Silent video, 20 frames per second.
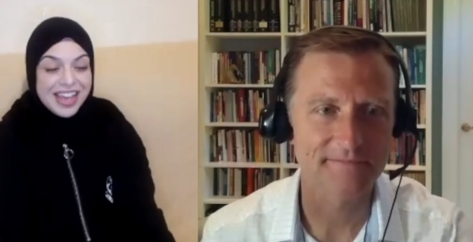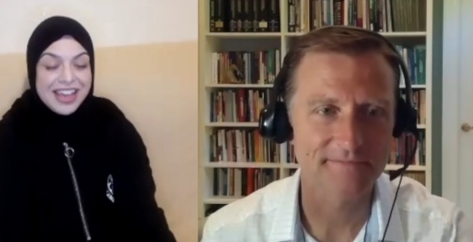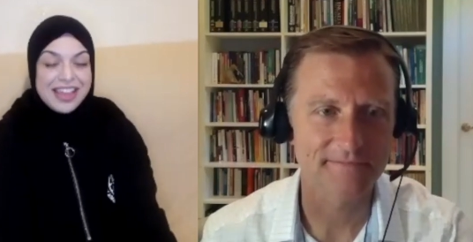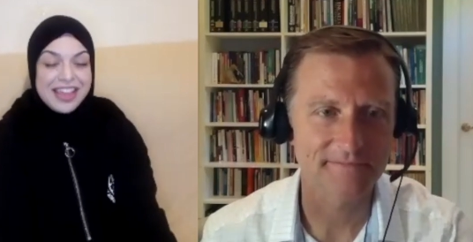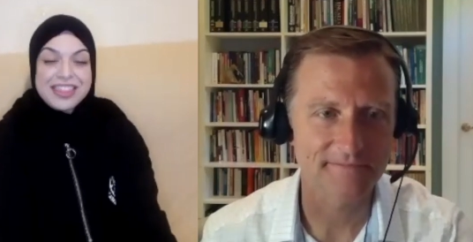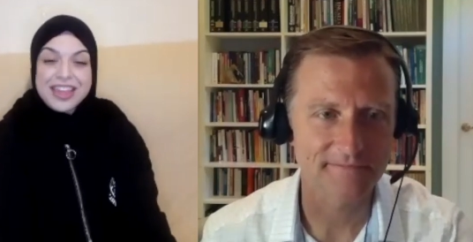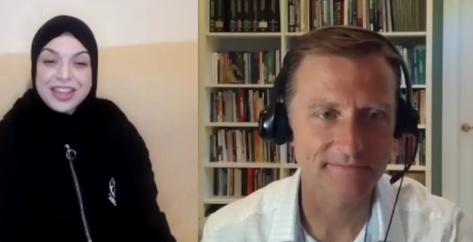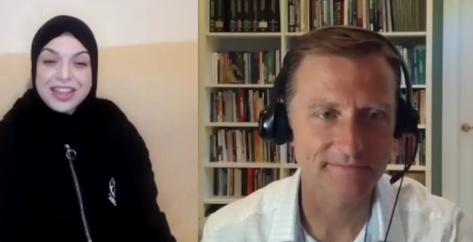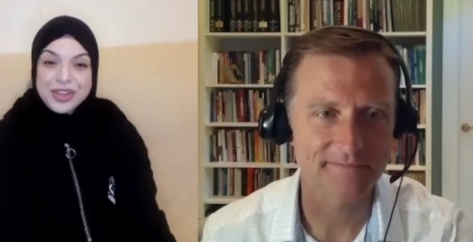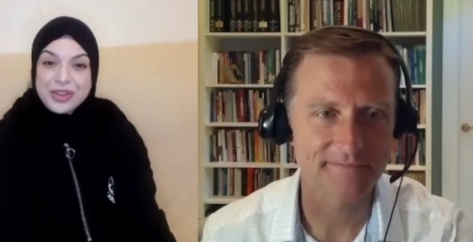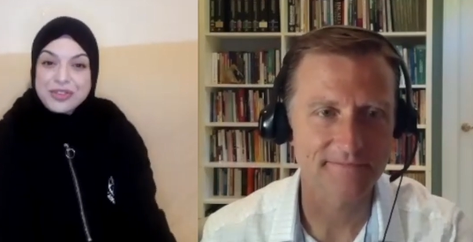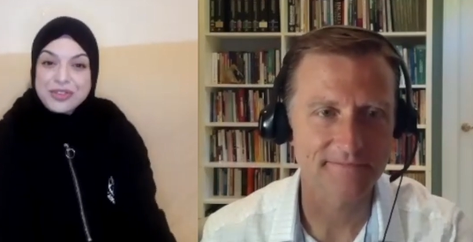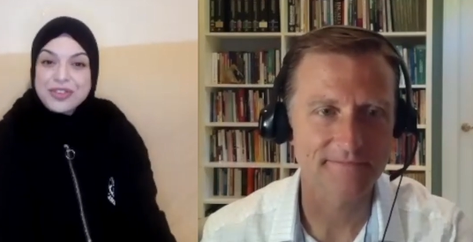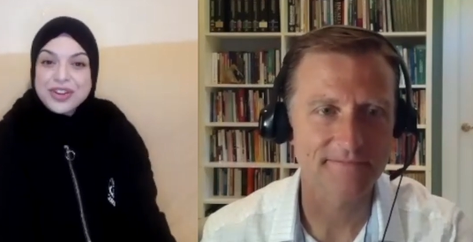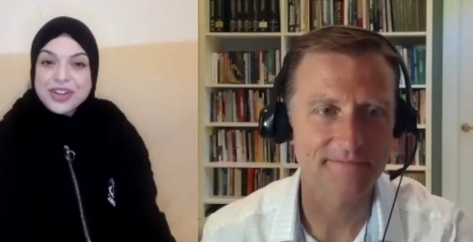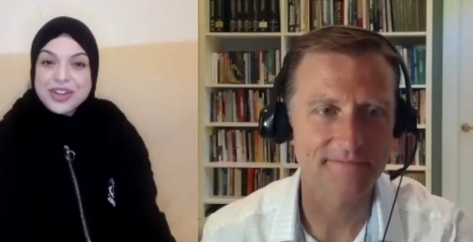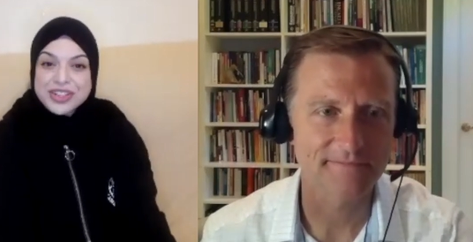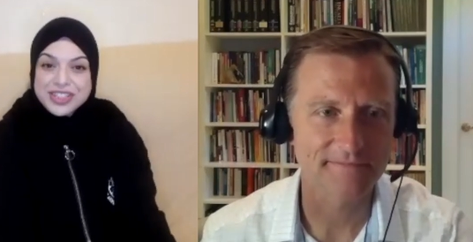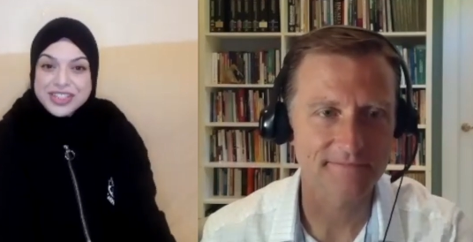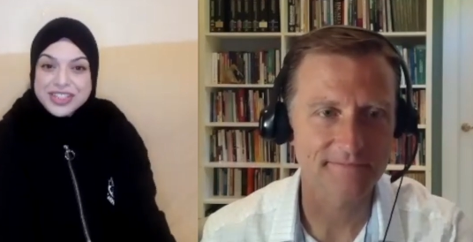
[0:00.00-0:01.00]
Speaker 1: thank you for your
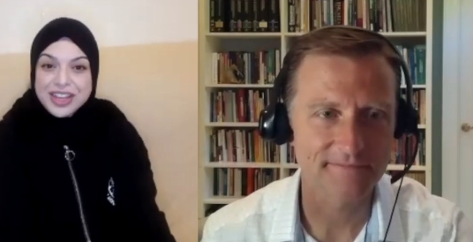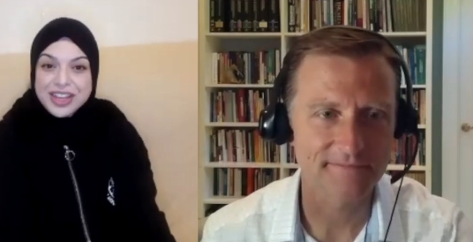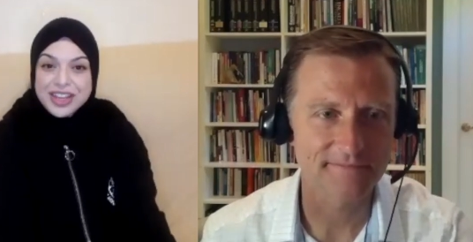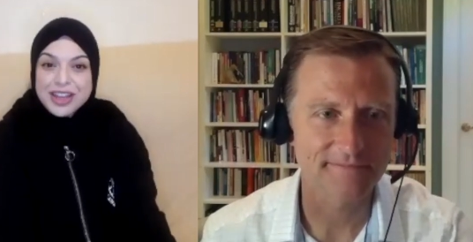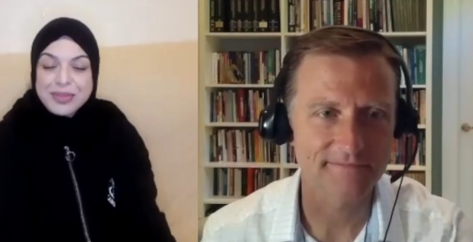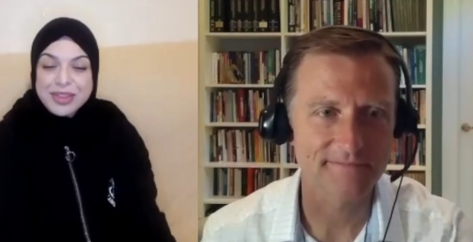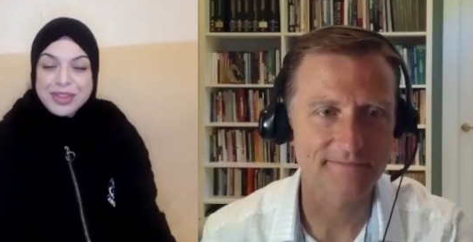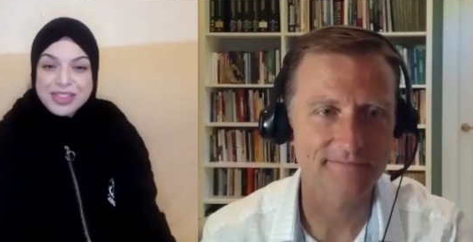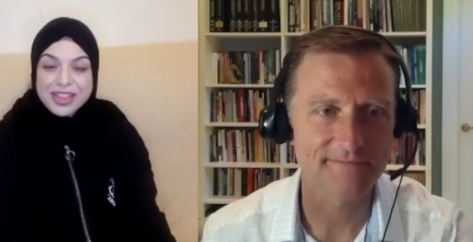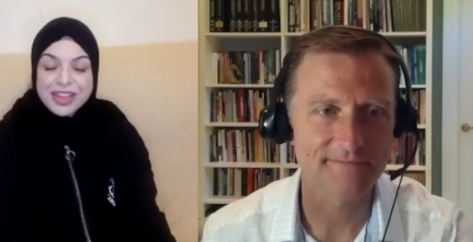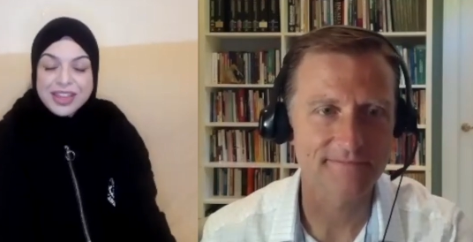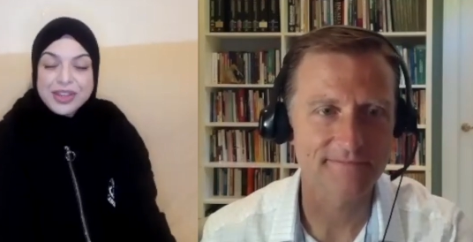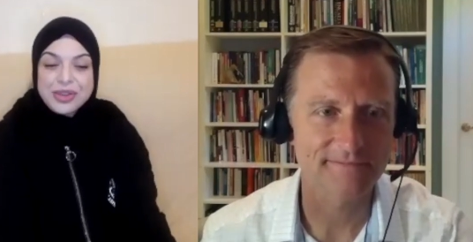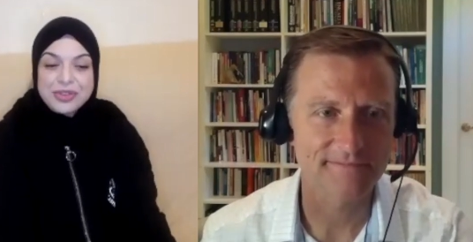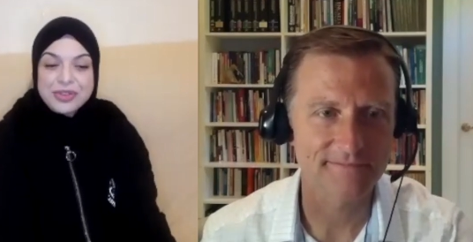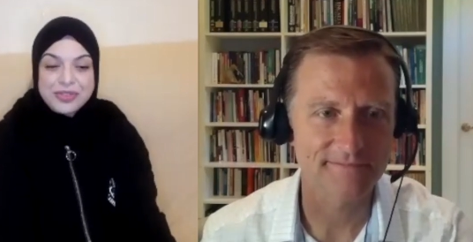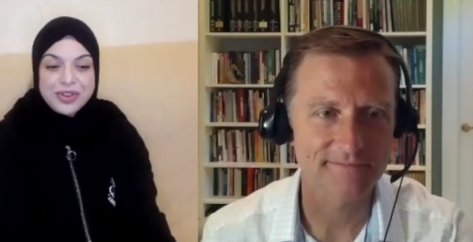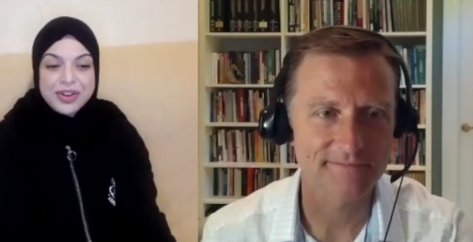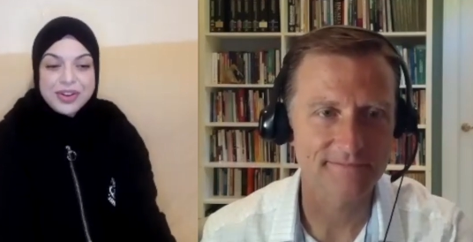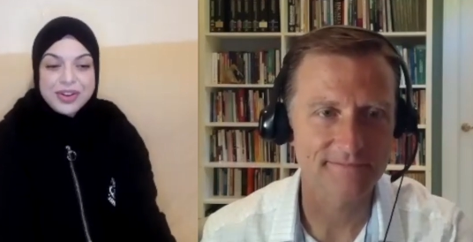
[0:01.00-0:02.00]
time, and thank you
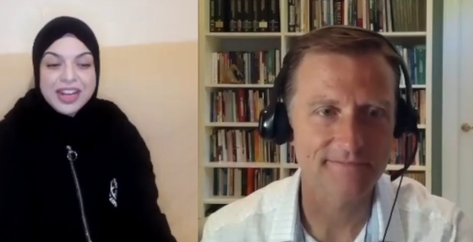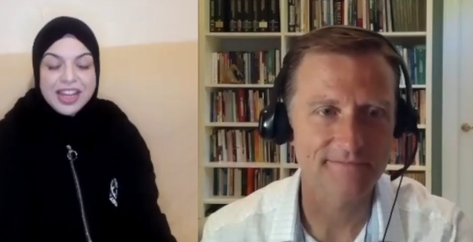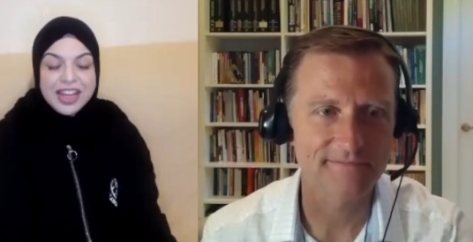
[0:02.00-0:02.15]
for